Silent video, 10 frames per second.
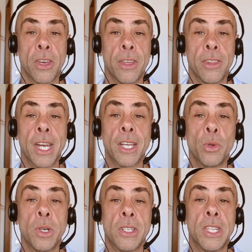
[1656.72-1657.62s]
next one
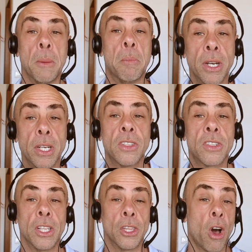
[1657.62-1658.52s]
is the abundance
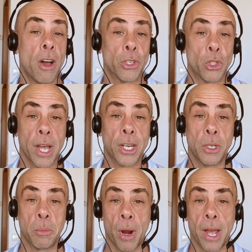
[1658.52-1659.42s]
and law of attraction
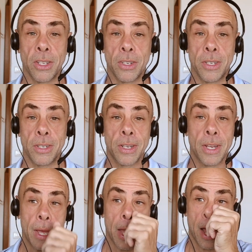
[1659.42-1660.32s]
practices.
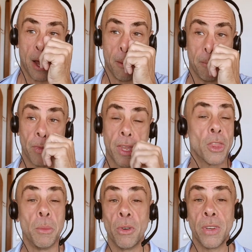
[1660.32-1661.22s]
The
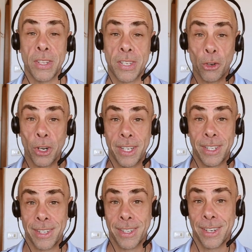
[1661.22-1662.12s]
movie The Secret.
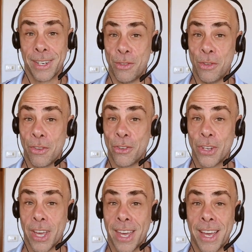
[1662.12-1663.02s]
If you ever saw
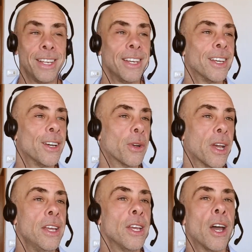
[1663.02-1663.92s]
that. Okay.
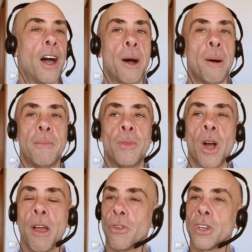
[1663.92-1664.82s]
I
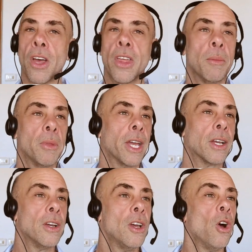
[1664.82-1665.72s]
first saw that. I'm like,
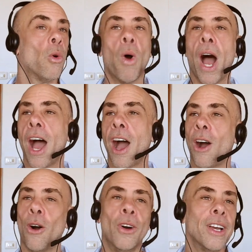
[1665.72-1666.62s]
wow,
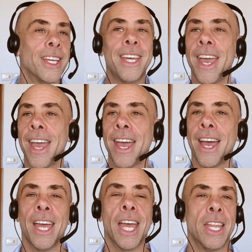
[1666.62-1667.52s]
yeah.
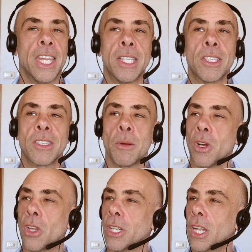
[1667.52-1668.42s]
And then somewhere
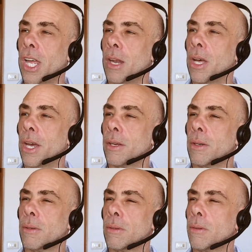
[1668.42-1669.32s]
along the line, I'm like,
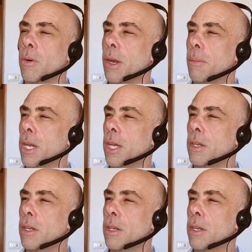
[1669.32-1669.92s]
wait a minute.